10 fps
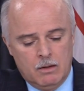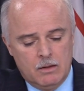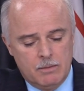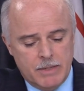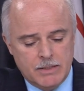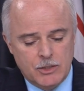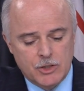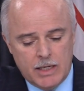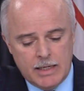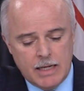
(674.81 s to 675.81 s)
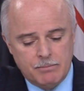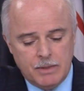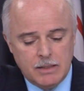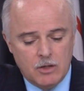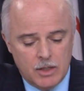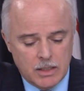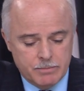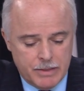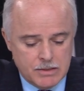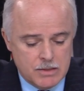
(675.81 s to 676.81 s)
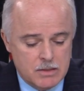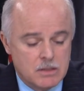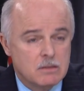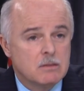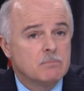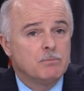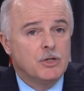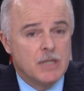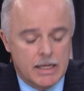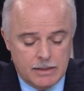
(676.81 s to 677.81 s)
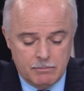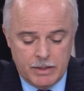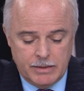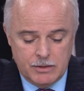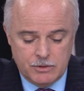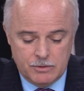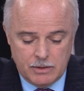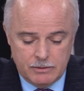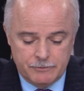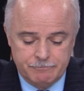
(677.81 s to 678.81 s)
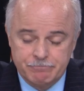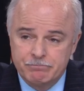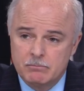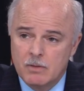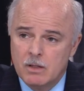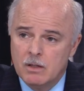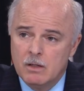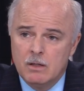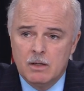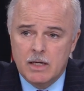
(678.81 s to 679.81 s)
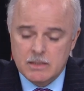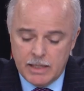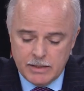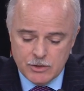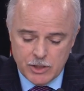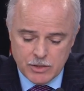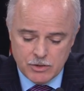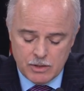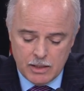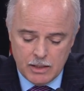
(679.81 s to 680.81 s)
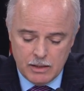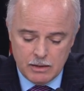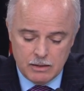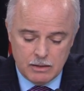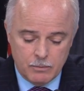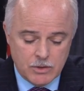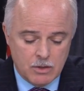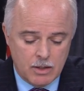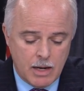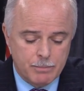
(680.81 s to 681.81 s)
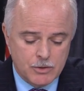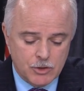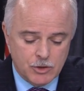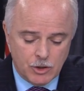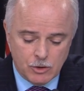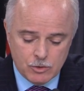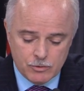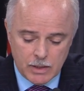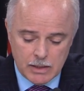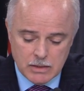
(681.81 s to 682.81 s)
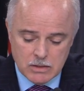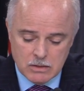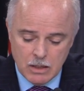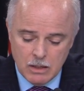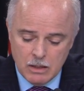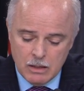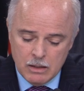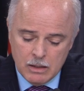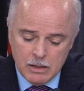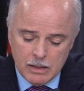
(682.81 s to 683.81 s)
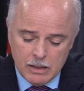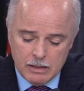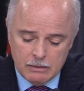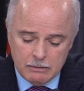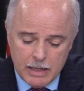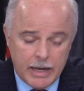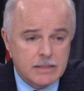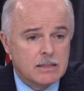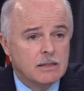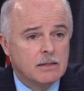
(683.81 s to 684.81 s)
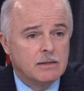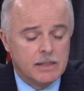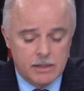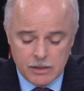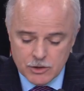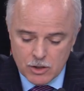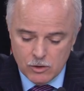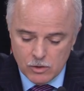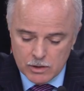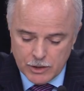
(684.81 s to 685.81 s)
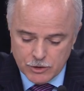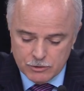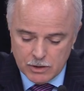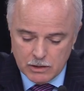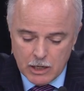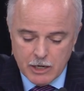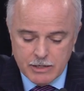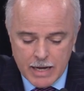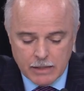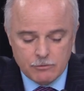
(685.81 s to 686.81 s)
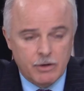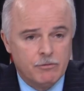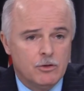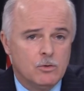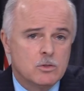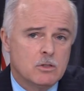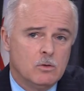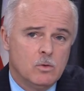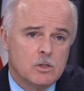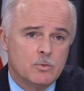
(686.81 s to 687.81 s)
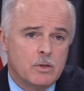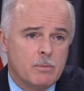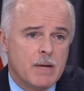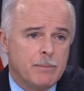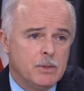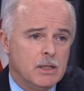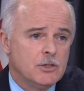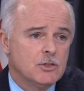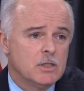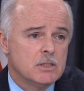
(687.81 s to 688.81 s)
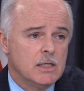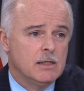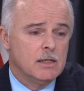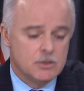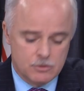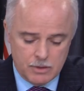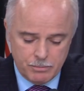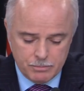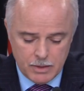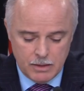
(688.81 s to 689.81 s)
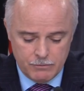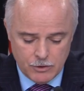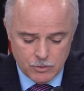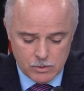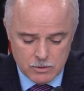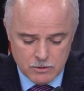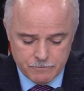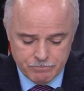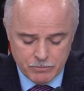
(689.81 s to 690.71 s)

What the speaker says: The message cannot be cut expenses, but not in my district. As late as yesterday, we saw an opposition news release asking that the English school district not review schools with a population as little as 3 individuals.